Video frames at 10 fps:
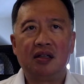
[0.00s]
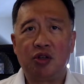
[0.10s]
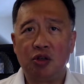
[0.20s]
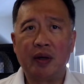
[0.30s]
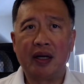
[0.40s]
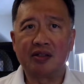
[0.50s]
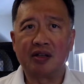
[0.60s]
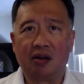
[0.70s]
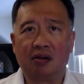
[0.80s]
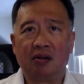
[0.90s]
2 weeks
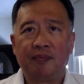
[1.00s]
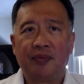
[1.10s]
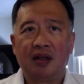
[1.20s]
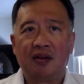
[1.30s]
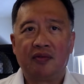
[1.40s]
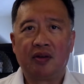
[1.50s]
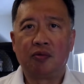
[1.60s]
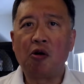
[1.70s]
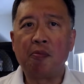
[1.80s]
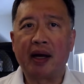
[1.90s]
ago for the
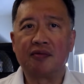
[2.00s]
rollback